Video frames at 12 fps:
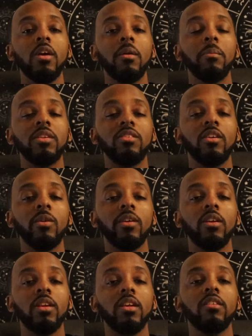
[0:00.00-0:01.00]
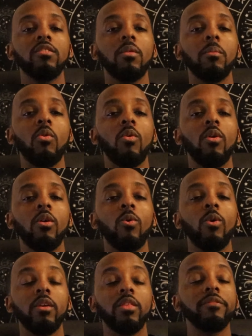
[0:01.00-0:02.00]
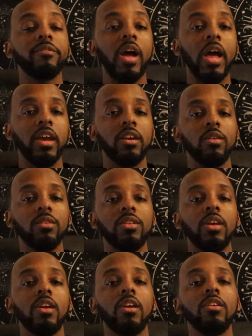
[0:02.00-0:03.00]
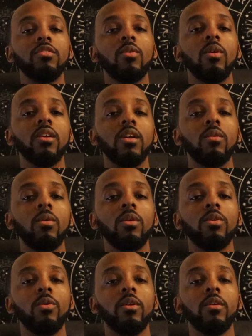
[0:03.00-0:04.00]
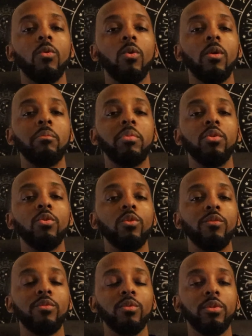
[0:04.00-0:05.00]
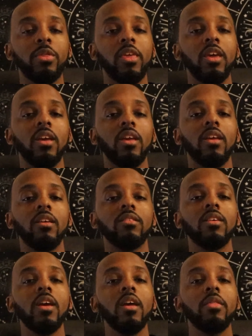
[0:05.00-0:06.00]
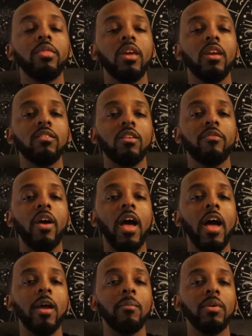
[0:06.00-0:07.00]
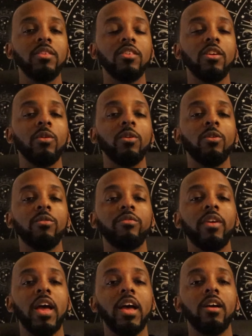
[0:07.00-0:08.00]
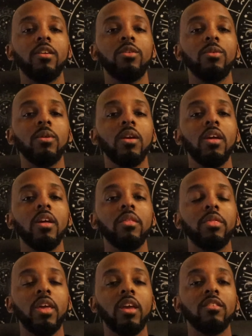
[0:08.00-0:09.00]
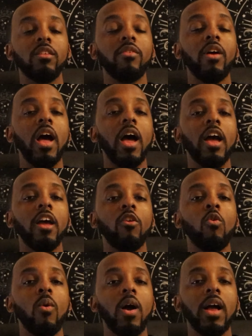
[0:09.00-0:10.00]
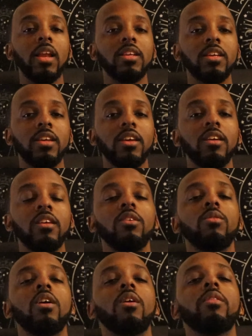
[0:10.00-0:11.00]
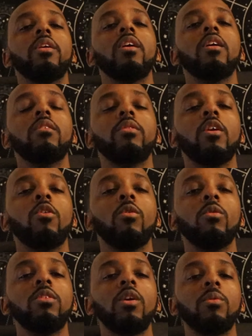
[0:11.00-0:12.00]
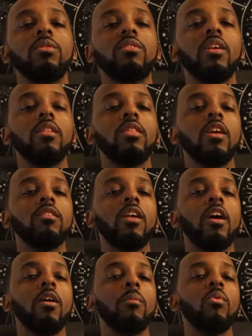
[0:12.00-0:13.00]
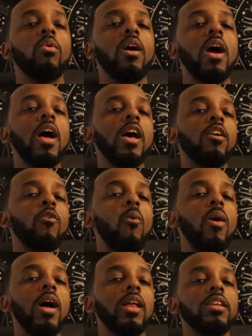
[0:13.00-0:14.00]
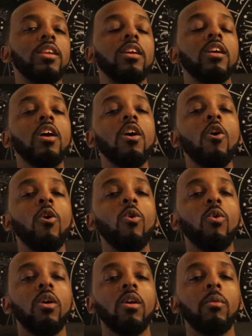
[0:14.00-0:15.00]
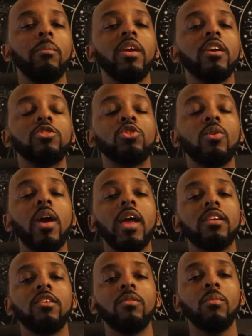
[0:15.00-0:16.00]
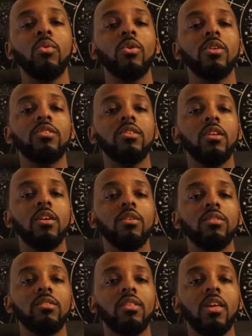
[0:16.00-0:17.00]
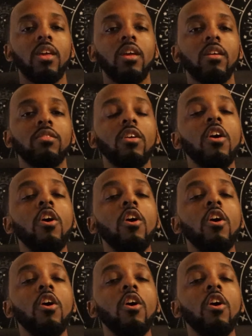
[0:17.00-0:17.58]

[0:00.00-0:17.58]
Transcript: materialism, or the finer things, quote unquote, or beautiful things of high material value, things of high quality. You know, they will see things that are more high quality, or be attracted more to those things,